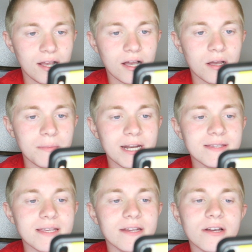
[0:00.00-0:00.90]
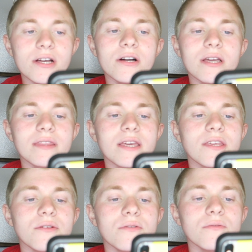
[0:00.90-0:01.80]
And I said, okay, thank
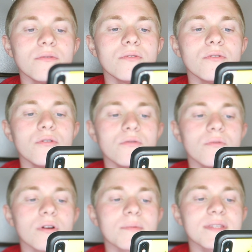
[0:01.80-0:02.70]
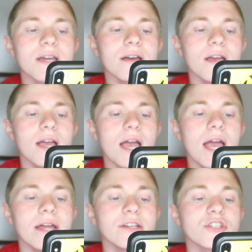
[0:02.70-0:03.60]
you. Who were upset?
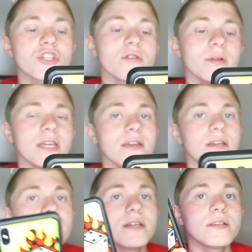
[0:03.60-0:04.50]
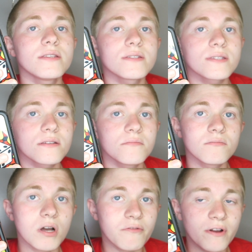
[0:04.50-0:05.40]
And Germany is
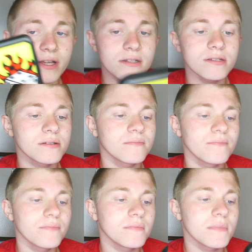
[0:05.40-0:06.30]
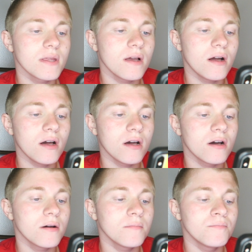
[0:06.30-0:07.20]
a friend.
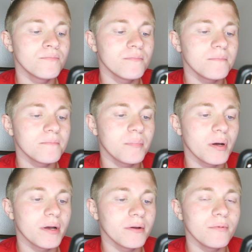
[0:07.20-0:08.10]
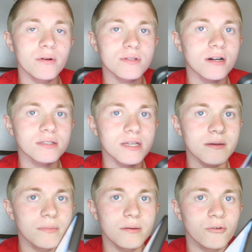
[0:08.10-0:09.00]
But we don't talk to
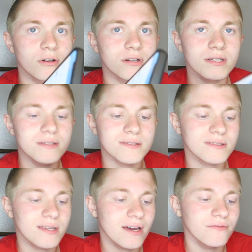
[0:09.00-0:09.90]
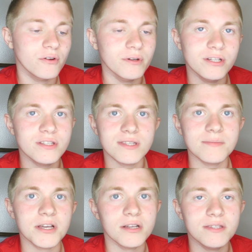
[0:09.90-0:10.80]
him anymore, because out of nowhere, he just stopped
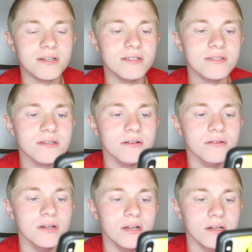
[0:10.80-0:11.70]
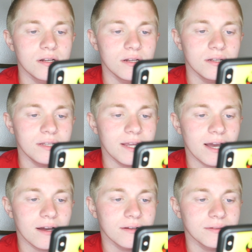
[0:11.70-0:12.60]
talking to us. So,
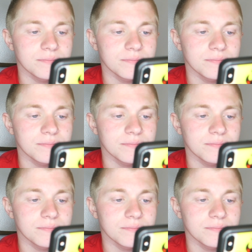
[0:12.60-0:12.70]
yeah.